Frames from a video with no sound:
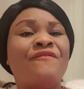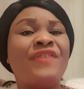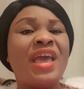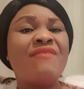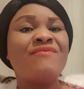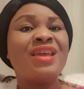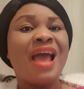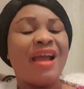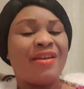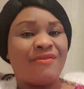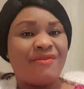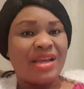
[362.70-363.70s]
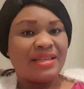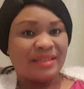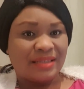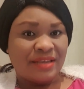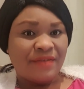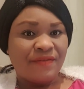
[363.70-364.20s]
very
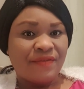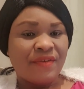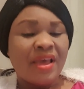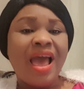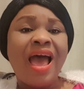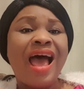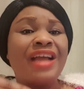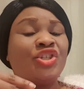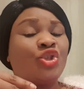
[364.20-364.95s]
aggressive and